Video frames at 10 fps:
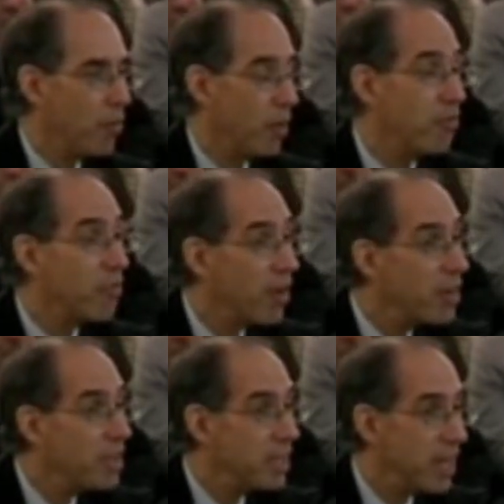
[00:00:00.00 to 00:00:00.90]
we're
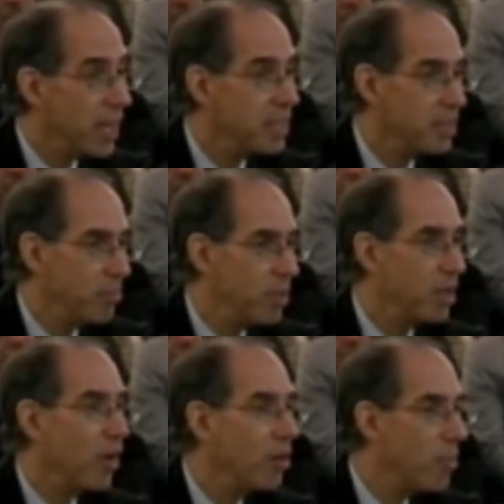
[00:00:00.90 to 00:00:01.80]
very engaged in being
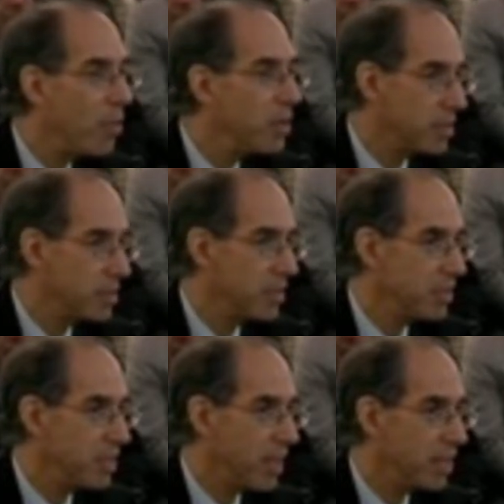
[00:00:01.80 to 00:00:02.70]
harmonious
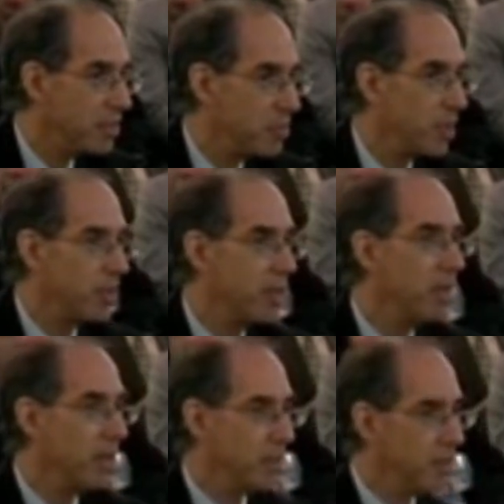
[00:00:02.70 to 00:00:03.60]
these days. We could
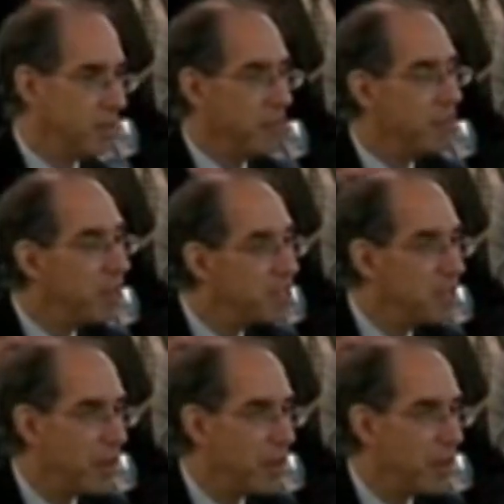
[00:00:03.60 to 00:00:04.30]
envision